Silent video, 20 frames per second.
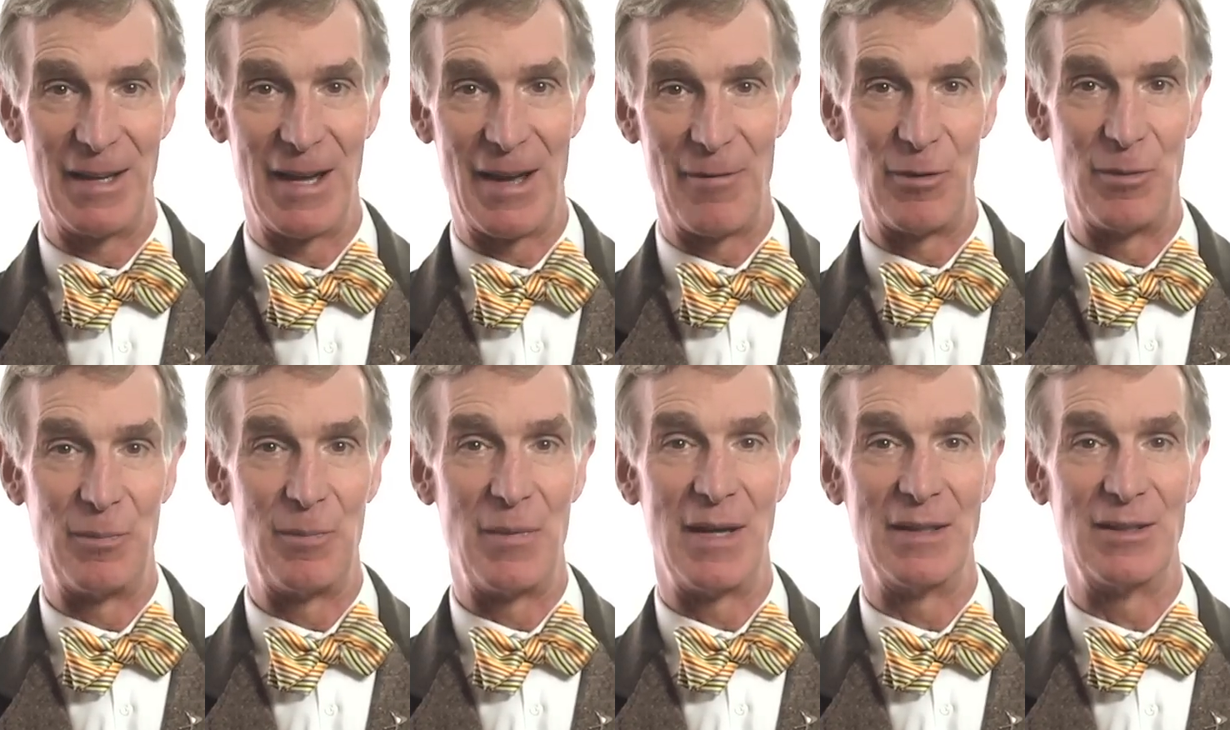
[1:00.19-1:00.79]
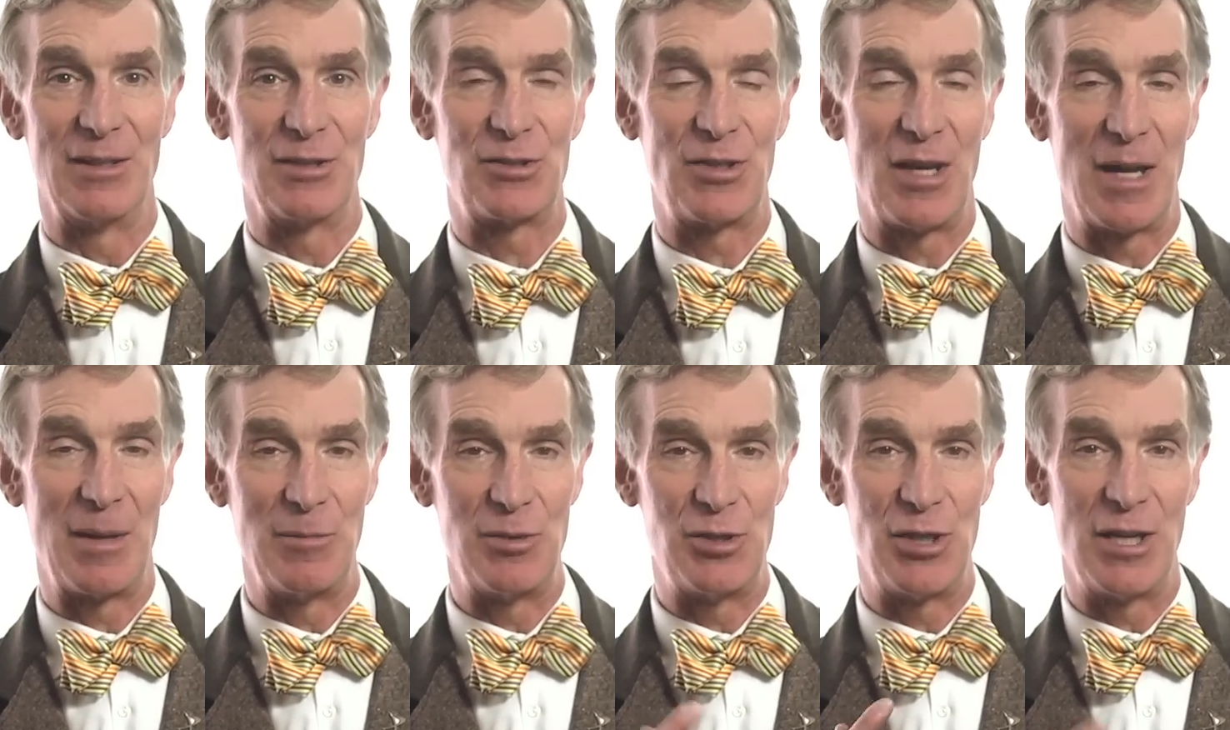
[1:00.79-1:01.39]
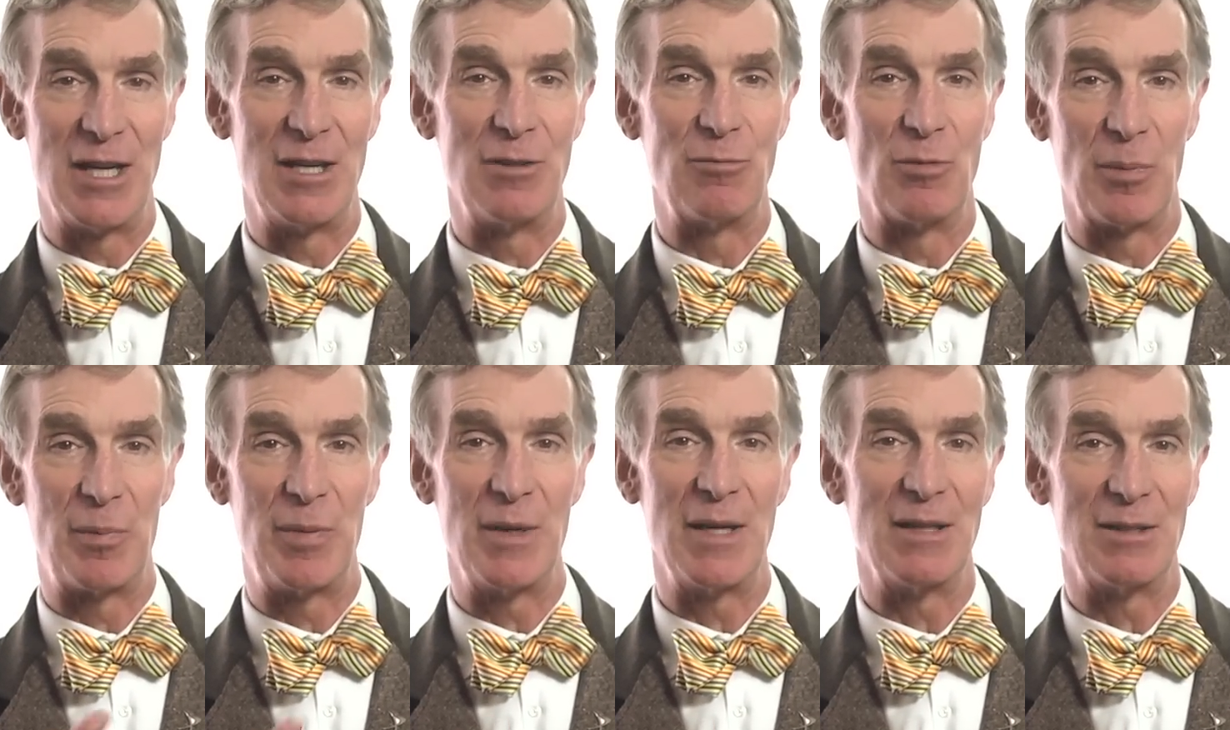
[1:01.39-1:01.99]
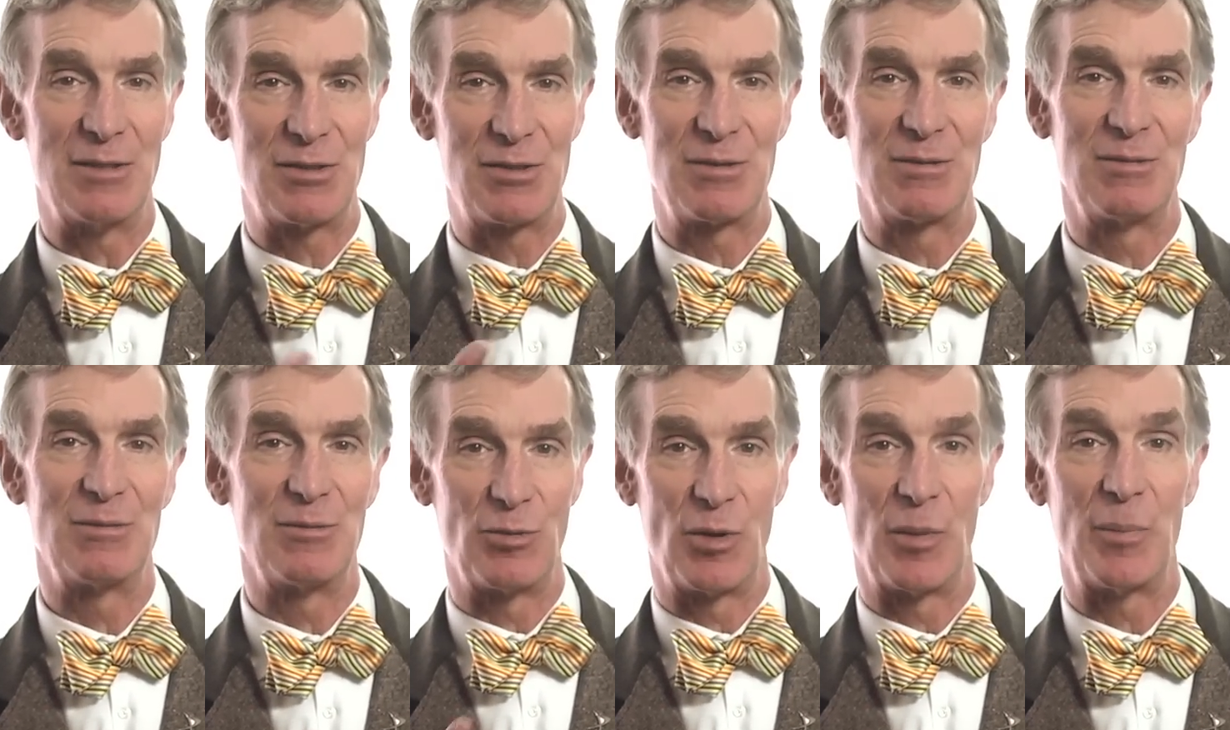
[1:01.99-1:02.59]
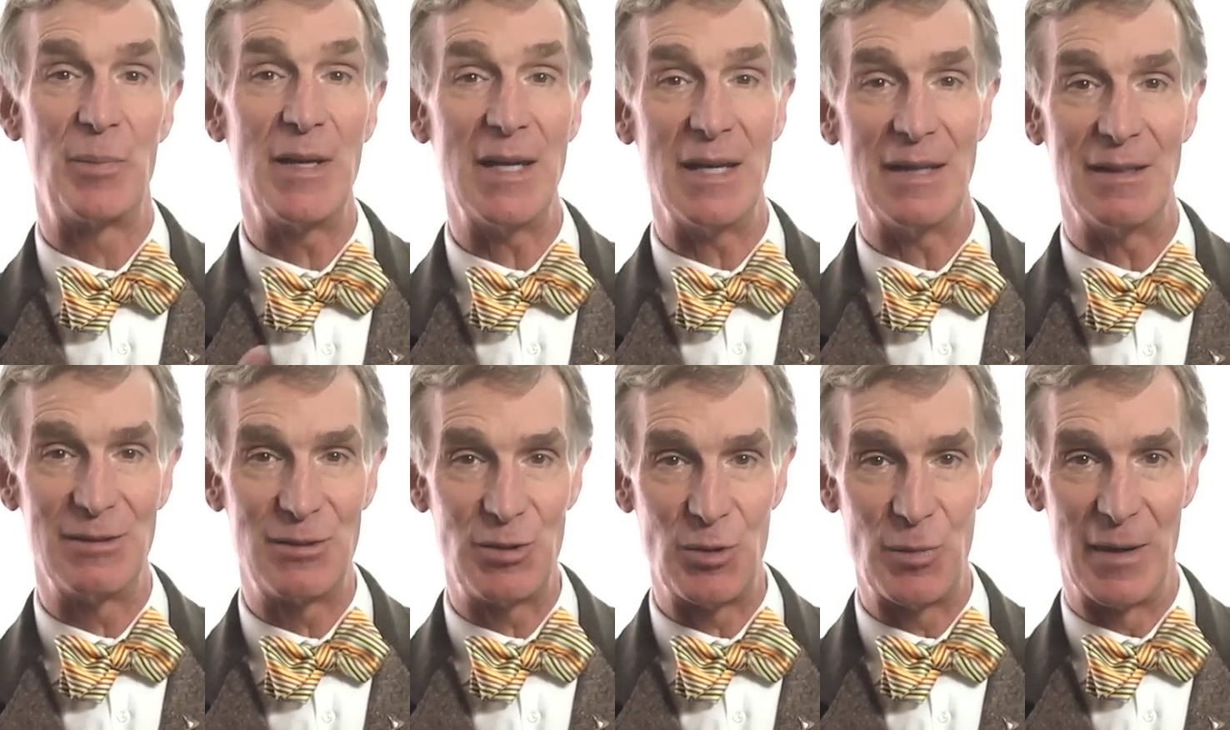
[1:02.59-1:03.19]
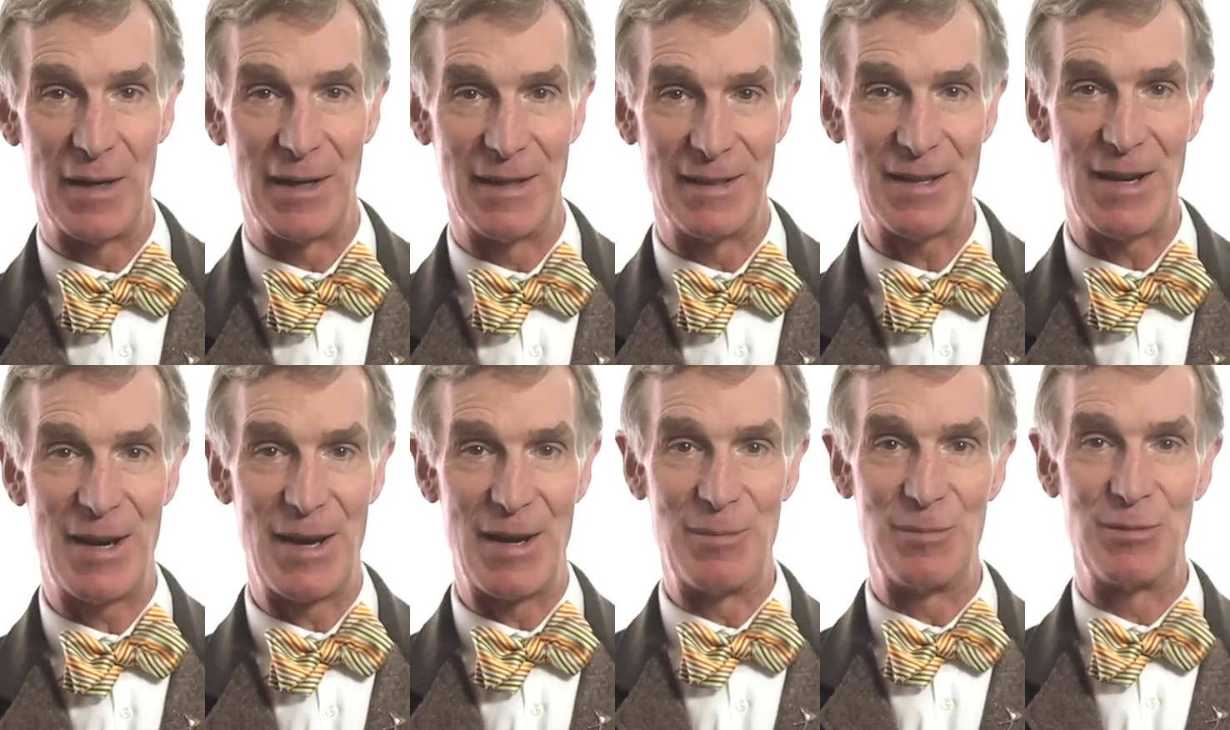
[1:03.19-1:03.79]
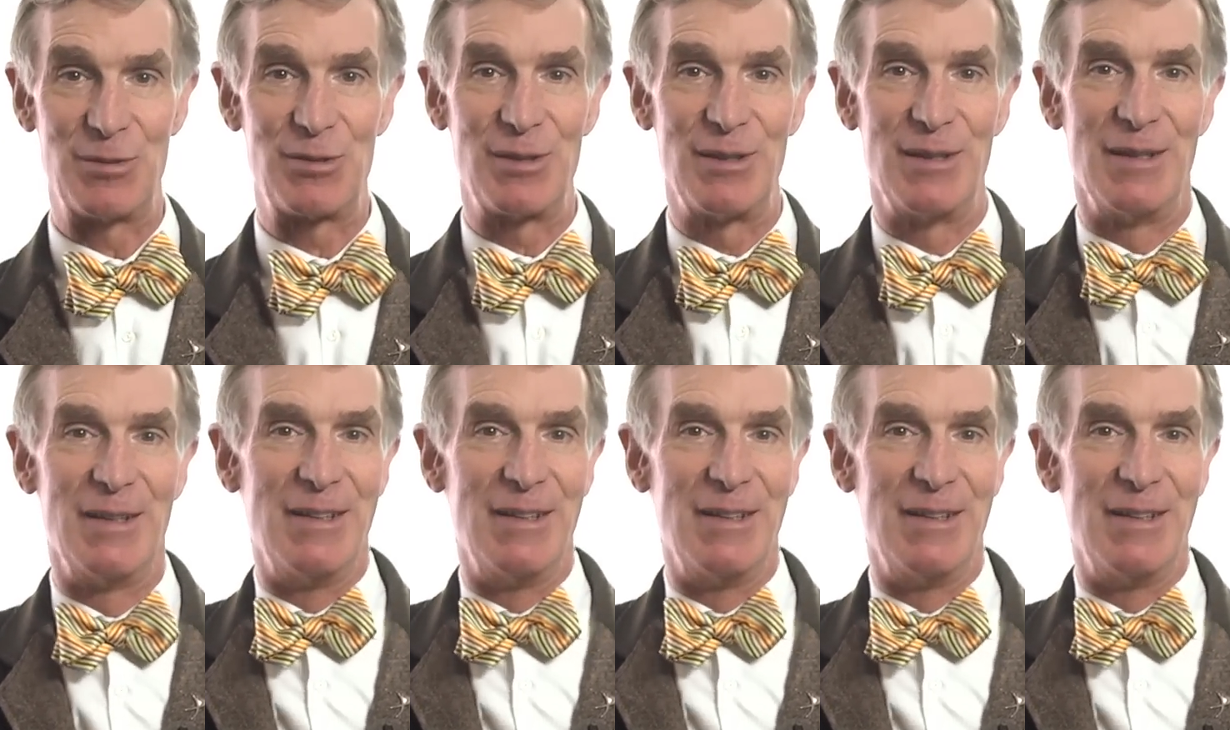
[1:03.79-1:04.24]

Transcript: They haven't made the same gene repeats repeat too many times.